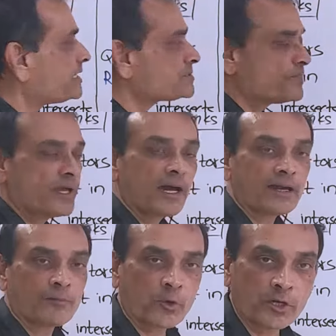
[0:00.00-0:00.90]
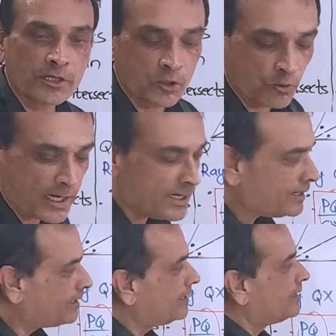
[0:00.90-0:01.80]
PQ plus PR upon
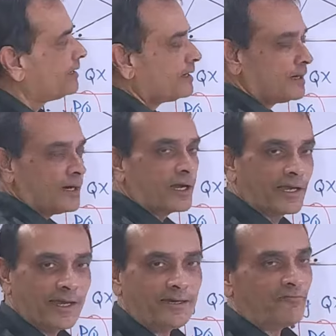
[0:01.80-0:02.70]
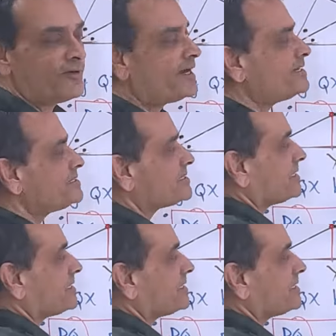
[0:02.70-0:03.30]
QR, again